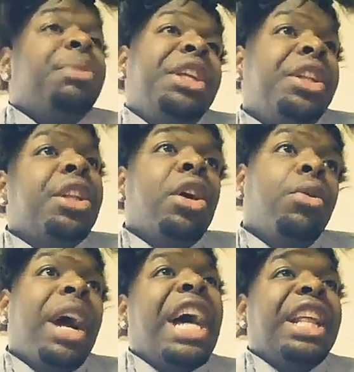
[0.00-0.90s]
Depending
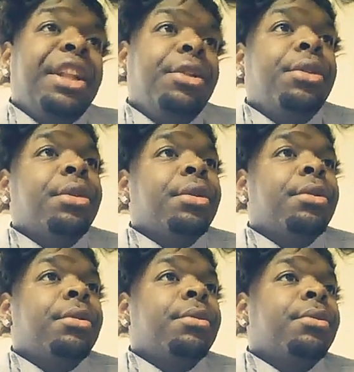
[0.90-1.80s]
on how they look.
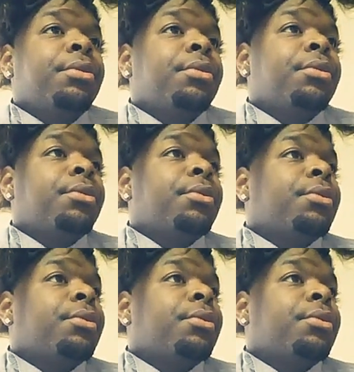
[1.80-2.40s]
Look at this shirt.